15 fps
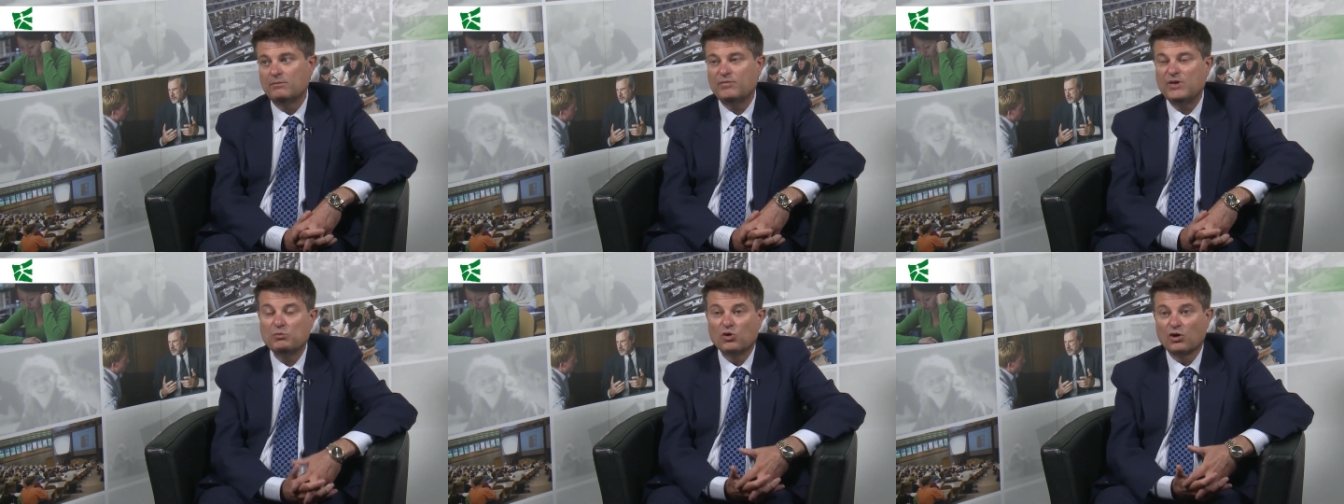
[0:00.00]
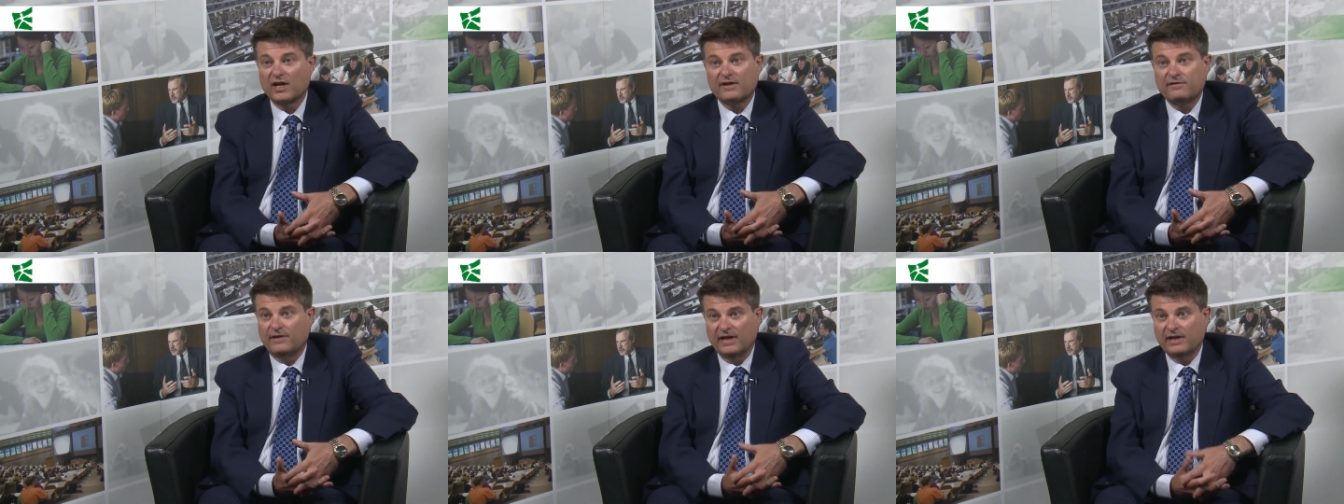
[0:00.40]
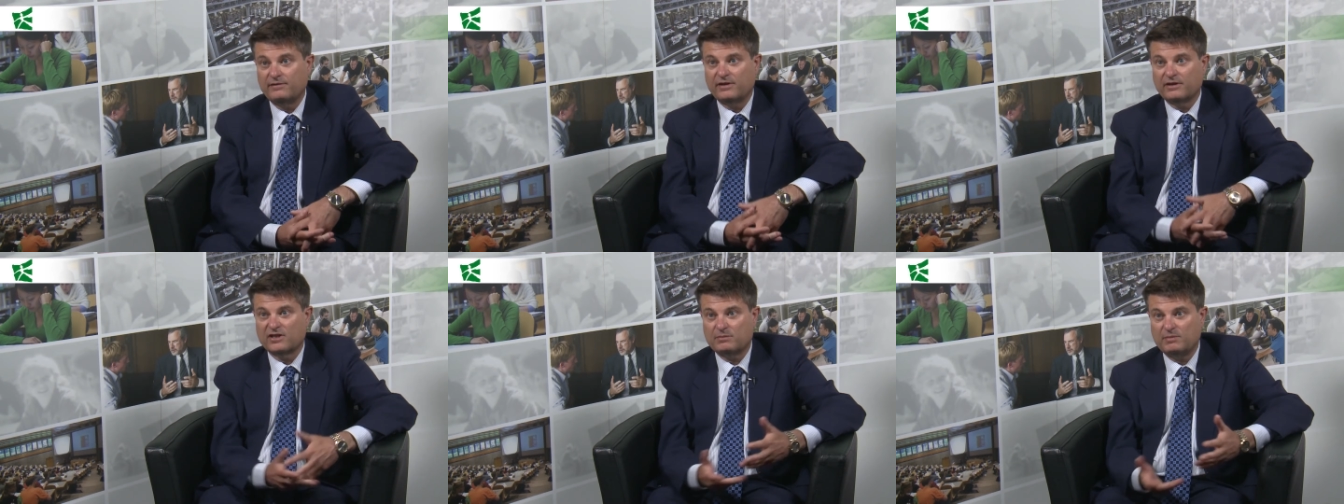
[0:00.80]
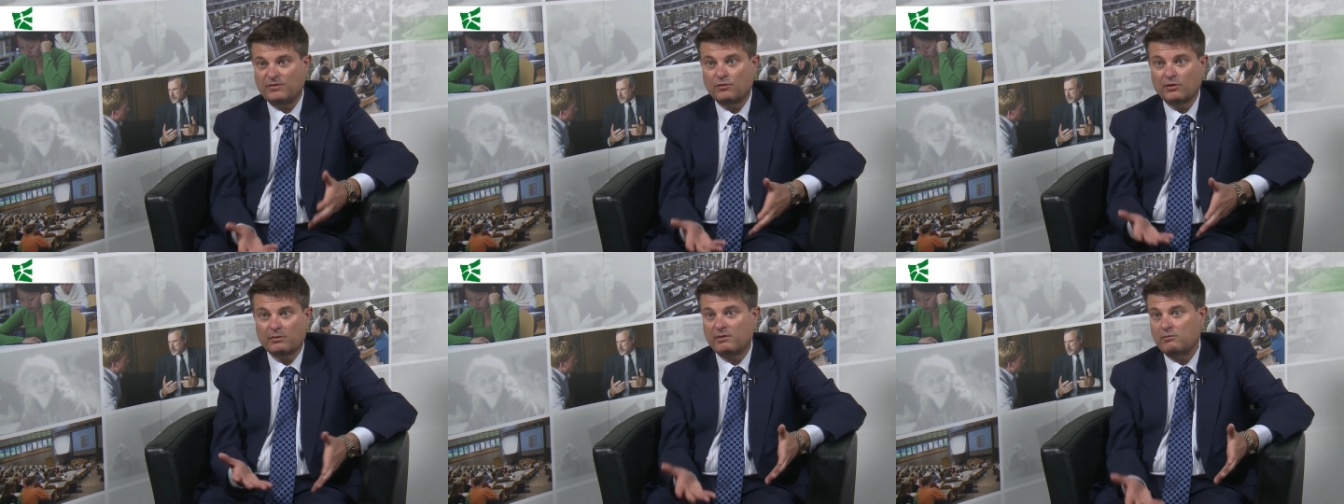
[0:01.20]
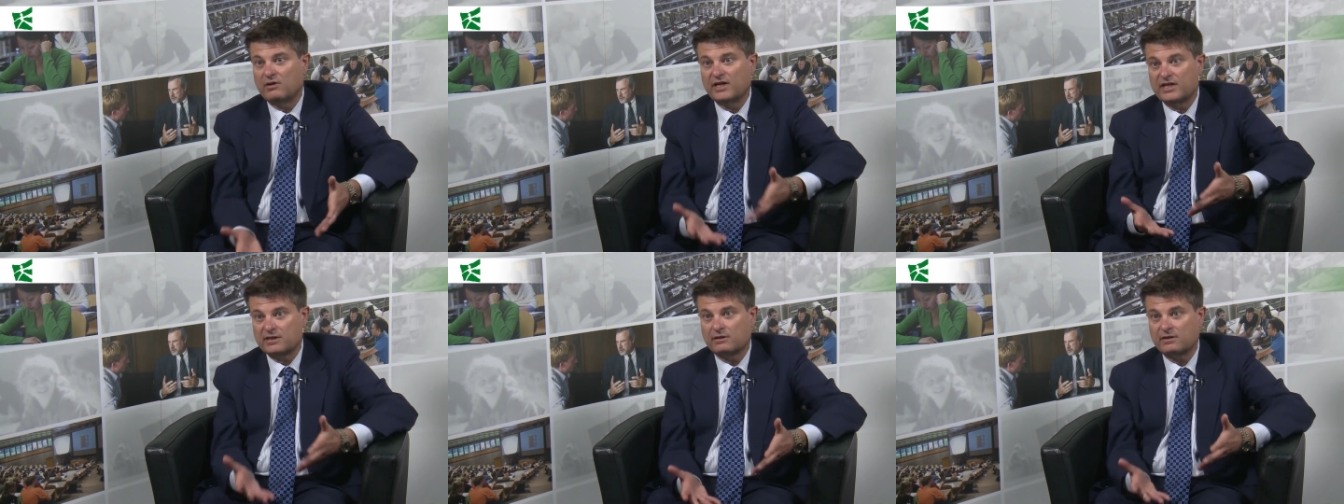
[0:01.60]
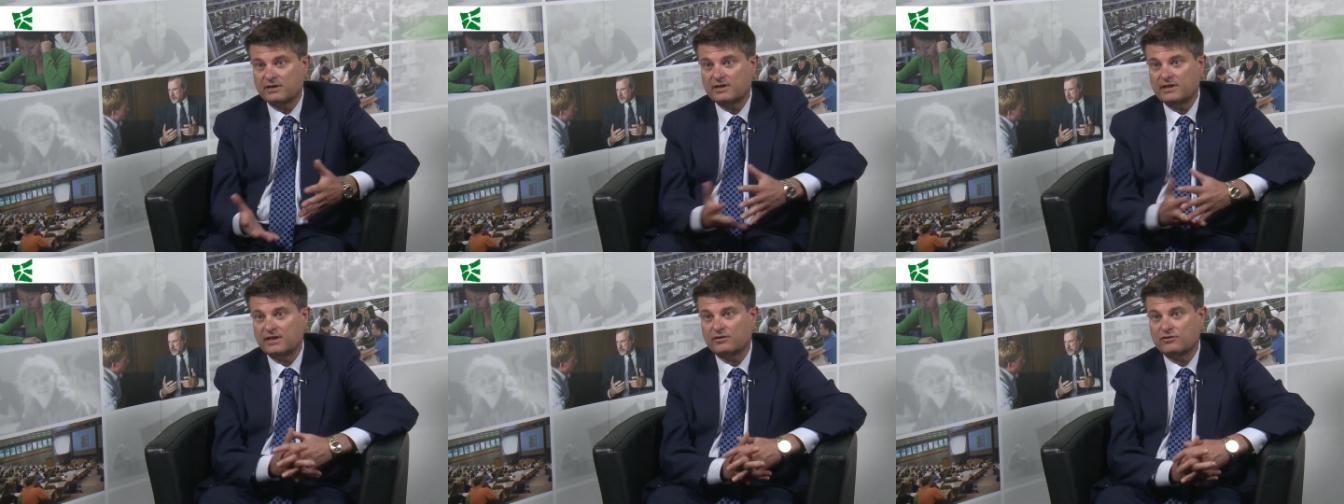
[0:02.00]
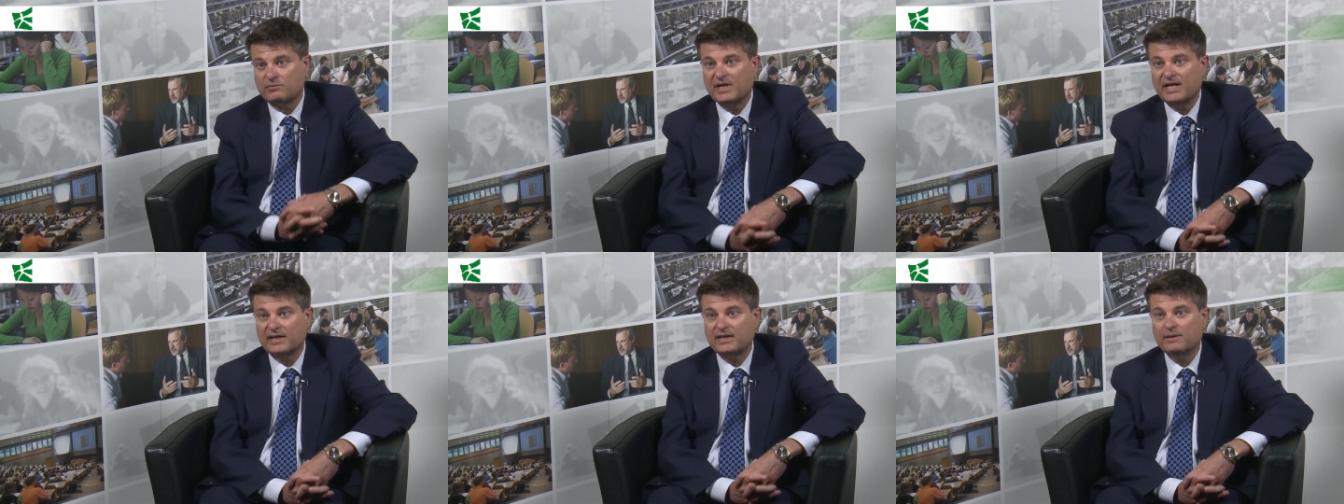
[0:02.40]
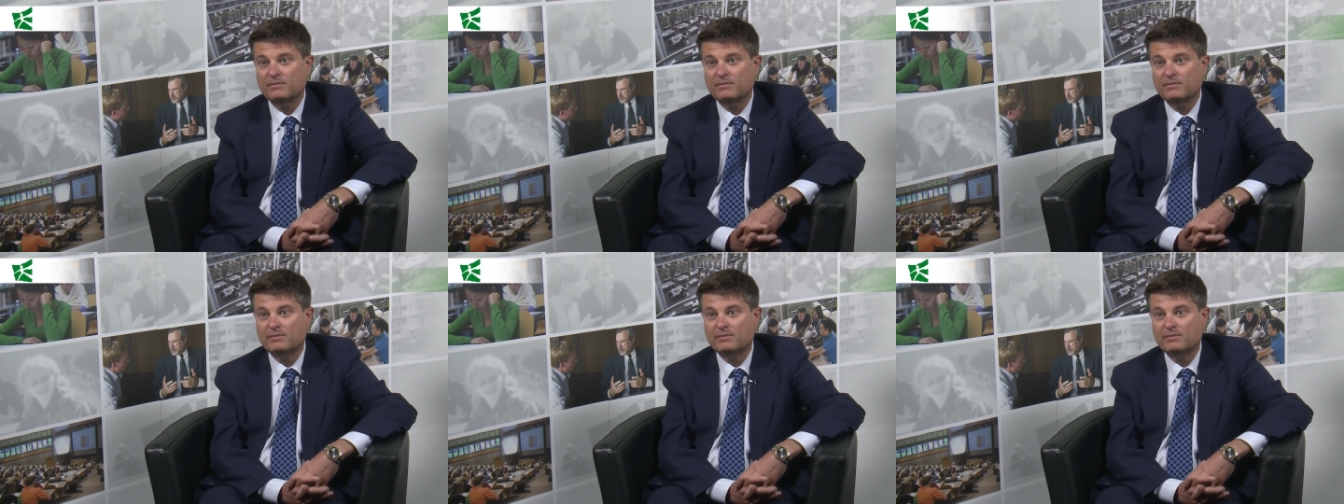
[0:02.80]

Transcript: be more like five years before we really start seeing a dramatic